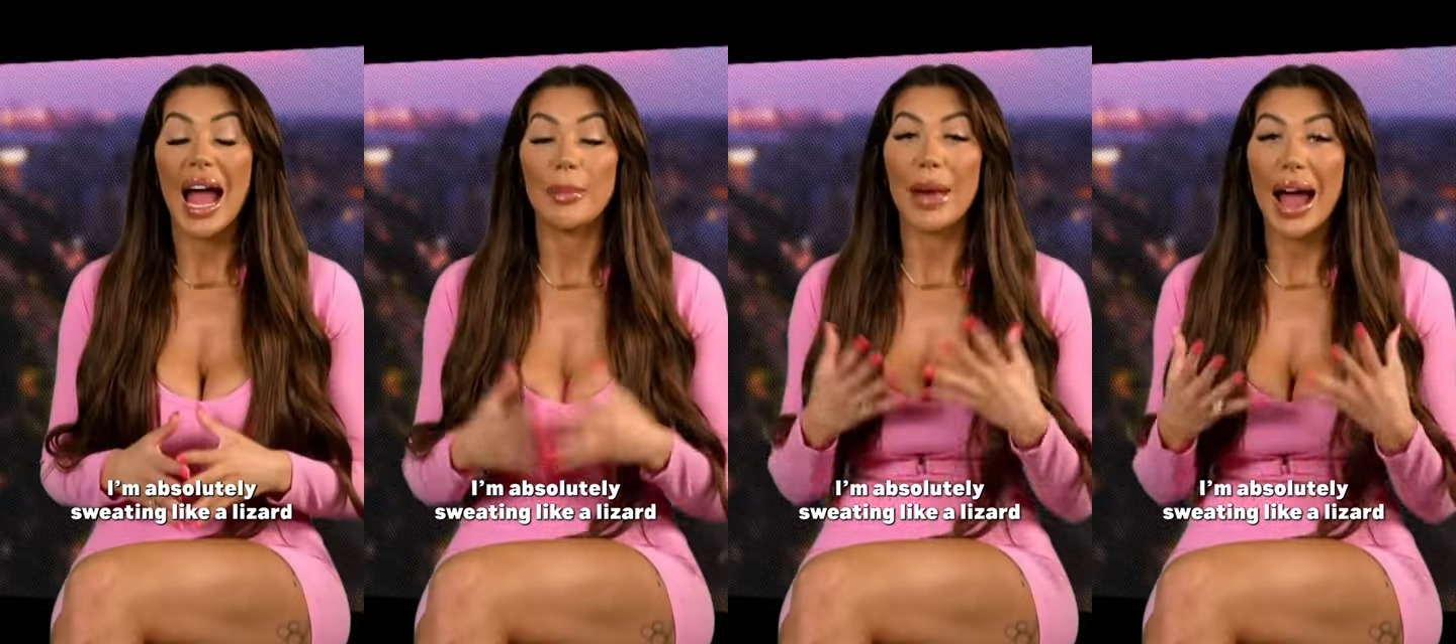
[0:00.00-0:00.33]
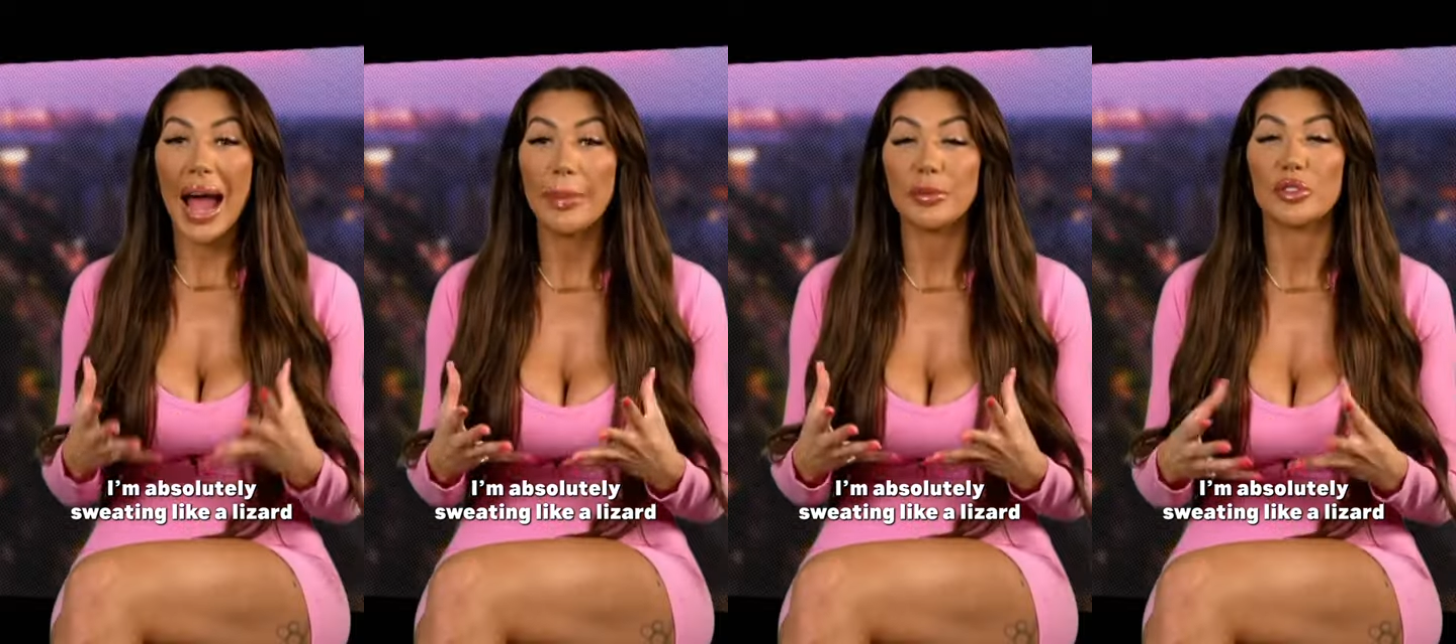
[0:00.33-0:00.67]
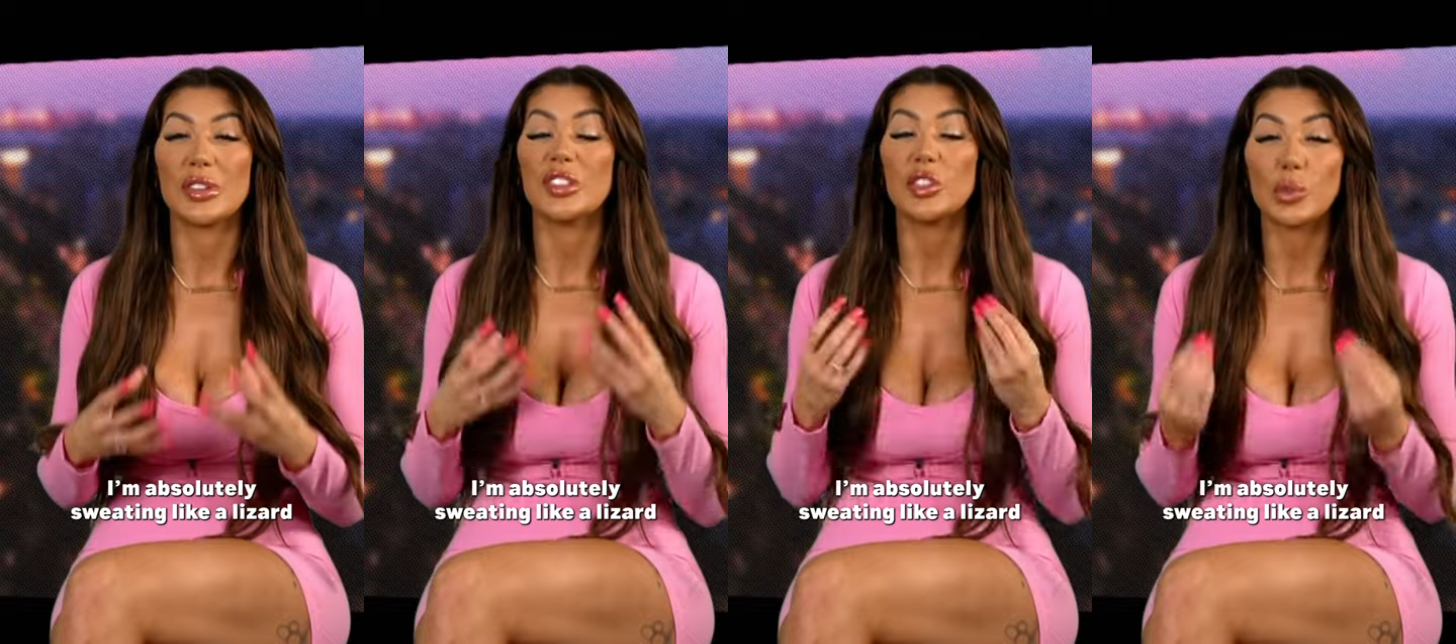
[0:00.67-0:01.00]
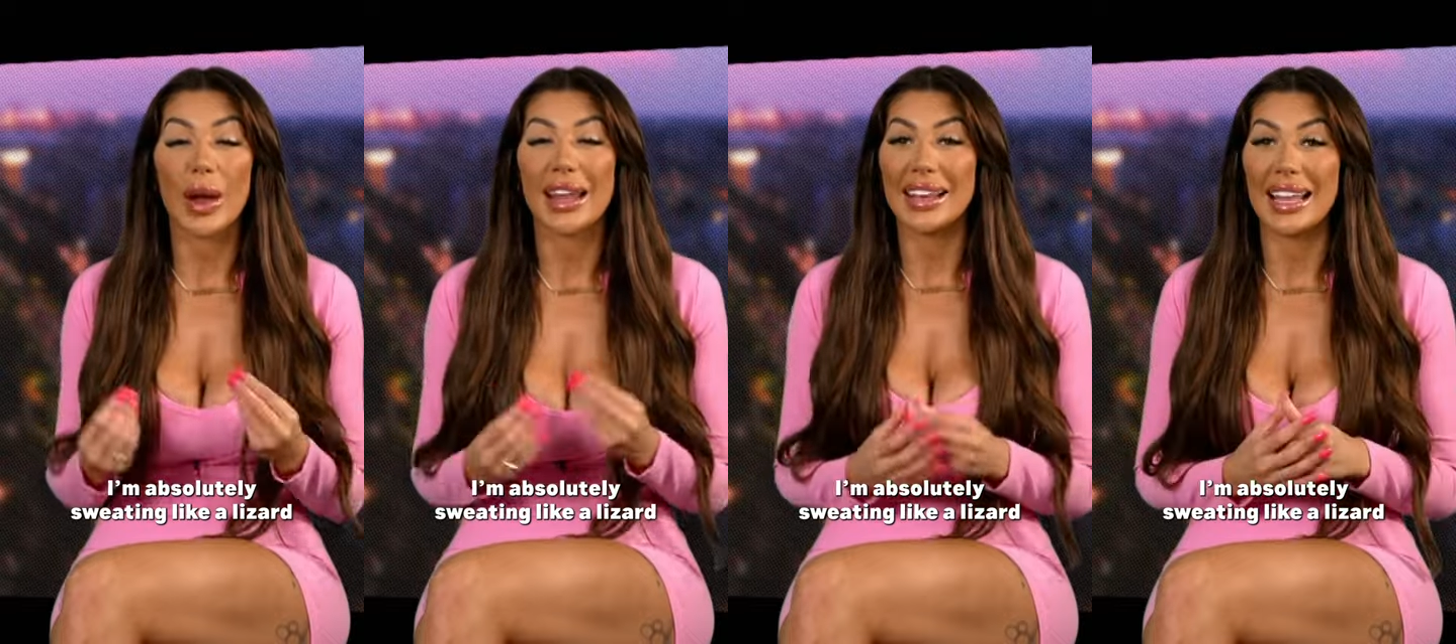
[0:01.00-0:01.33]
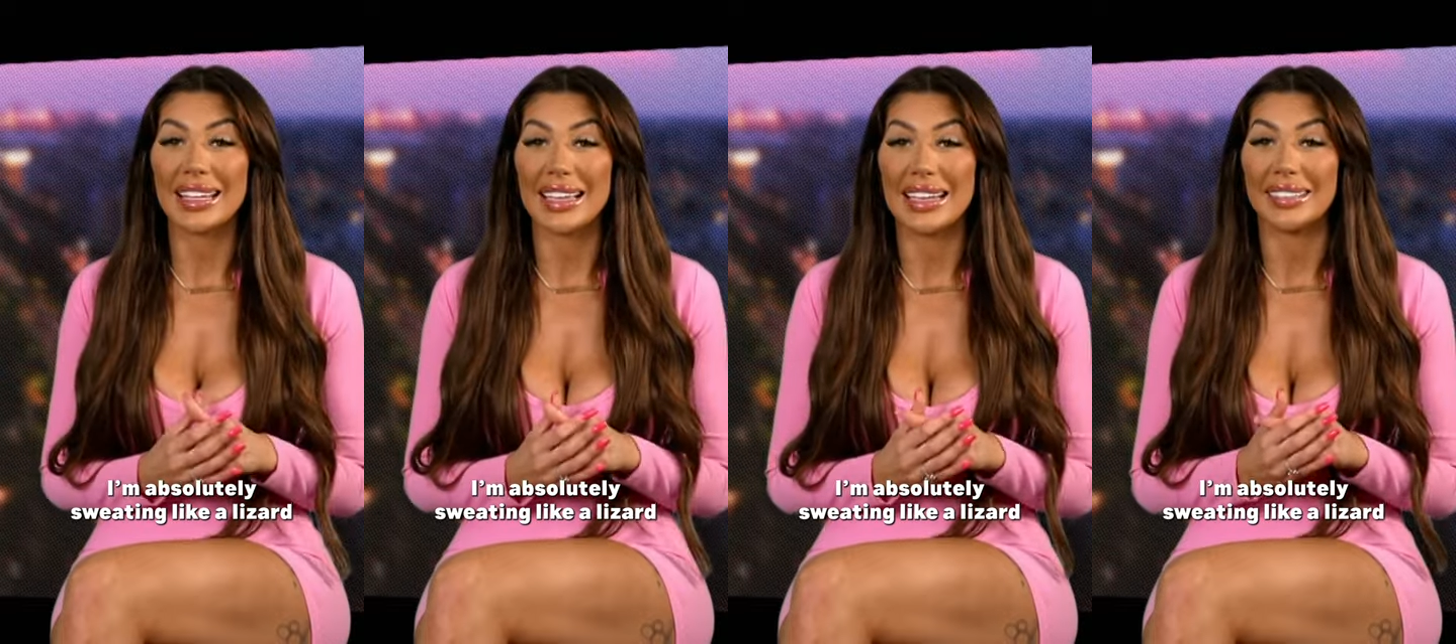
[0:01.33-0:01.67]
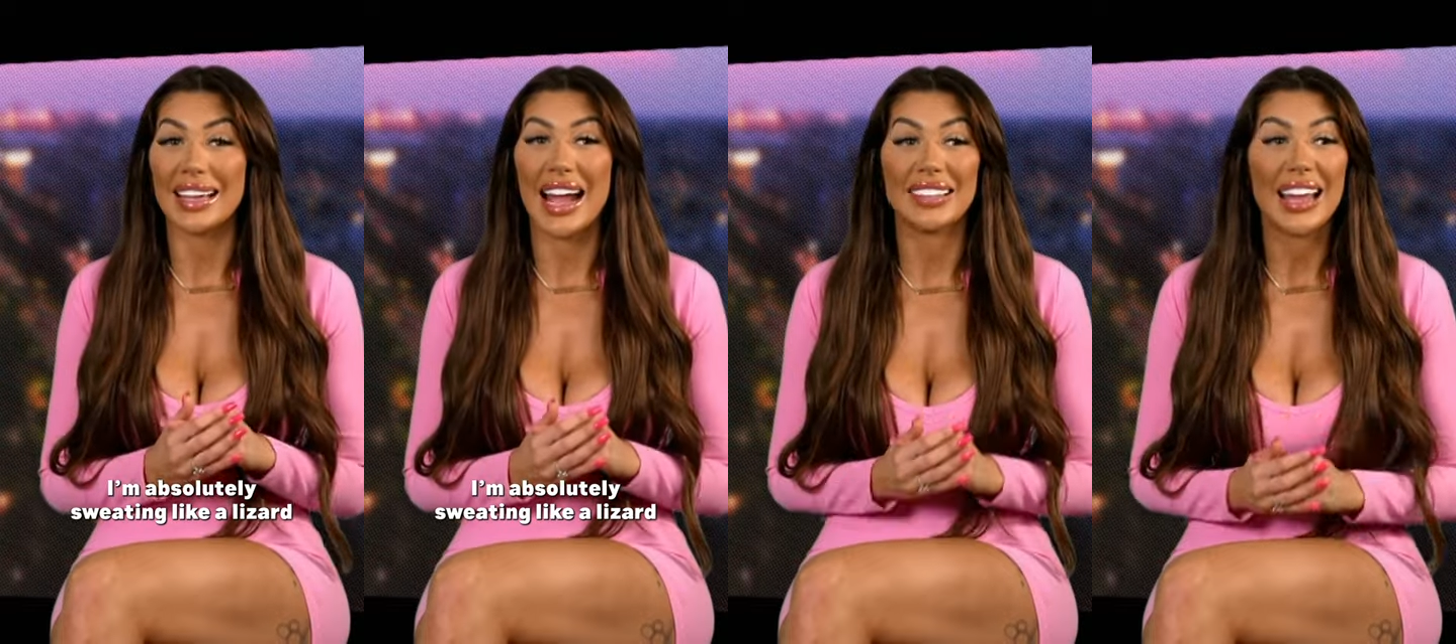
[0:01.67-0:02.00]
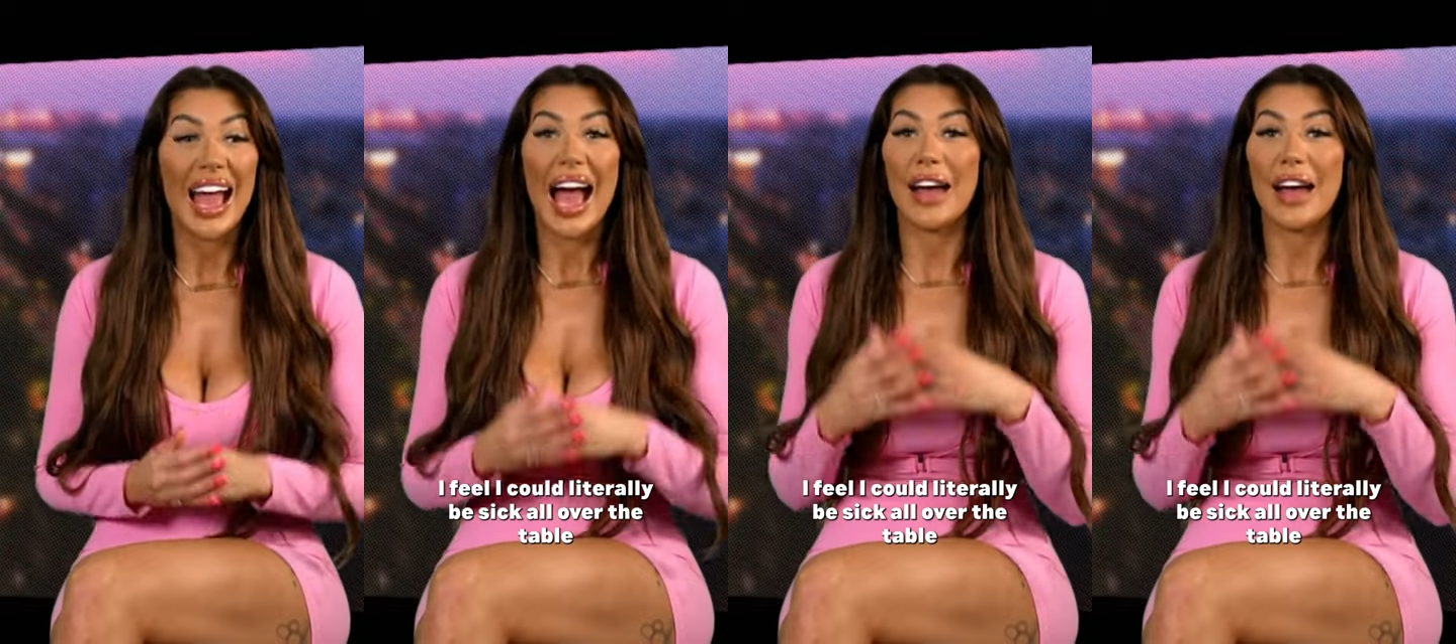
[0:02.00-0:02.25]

I'm absolutely sweating like a lizard.